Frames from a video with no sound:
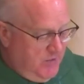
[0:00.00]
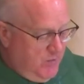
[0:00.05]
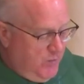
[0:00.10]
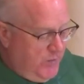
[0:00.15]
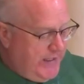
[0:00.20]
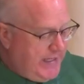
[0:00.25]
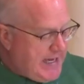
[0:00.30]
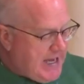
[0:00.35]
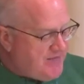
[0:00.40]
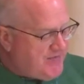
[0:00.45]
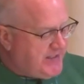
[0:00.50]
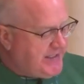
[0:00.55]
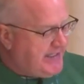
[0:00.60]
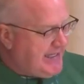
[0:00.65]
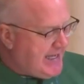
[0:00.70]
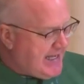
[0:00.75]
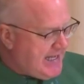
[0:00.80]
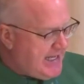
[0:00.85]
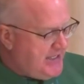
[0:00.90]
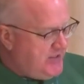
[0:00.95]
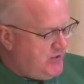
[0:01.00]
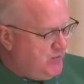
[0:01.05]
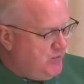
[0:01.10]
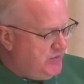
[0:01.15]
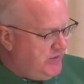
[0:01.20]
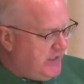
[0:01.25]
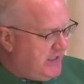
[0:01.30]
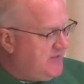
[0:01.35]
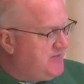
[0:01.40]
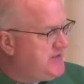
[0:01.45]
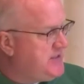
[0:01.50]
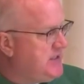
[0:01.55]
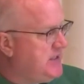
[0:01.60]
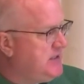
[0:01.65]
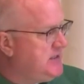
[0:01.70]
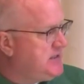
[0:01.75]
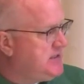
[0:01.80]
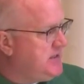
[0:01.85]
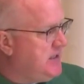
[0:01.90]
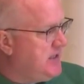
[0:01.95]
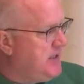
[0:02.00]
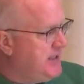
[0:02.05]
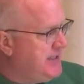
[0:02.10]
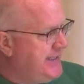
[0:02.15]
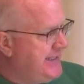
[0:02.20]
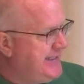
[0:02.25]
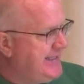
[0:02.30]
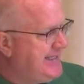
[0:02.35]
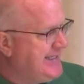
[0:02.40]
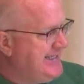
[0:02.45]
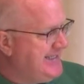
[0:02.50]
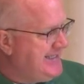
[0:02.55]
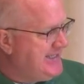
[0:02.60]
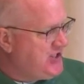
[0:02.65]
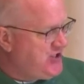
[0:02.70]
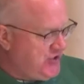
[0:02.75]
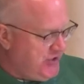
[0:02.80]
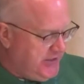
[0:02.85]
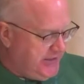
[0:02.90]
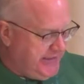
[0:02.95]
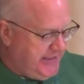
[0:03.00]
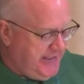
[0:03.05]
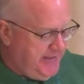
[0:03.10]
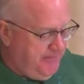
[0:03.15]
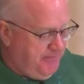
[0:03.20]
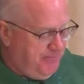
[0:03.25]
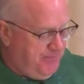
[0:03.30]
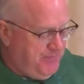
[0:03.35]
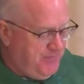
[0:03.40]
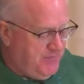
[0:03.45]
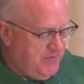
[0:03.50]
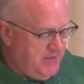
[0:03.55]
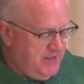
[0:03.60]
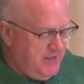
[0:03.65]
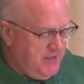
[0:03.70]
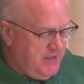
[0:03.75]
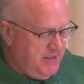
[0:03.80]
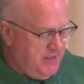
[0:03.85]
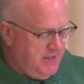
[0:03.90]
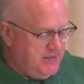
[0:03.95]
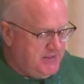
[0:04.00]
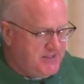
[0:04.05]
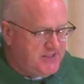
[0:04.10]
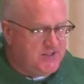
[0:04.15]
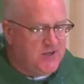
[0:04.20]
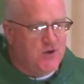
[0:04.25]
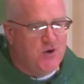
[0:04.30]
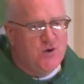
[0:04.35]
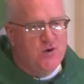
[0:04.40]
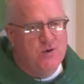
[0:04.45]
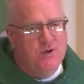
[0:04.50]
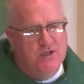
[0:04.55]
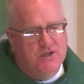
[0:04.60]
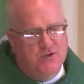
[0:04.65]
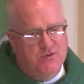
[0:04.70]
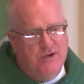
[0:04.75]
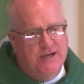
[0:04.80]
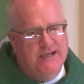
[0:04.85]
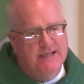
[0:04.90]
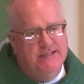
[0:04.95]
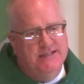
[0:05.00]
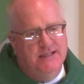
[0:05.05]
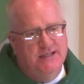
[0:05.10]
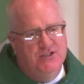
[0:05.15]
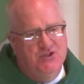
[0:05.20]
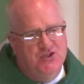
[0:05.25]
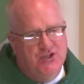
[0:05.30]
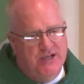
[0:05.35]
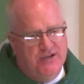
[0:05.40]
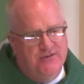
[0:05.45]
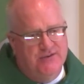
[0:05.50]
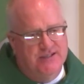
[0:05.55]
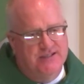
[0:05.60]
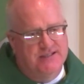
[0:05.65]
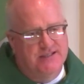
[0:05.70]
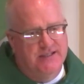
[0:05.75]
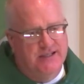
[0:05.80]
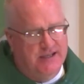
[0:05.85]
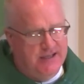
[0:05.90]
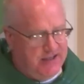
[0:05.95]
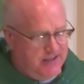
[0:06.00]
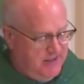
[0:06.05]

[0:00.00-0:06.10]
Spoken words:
We have a God who loves us unconditionally and so crazy generously.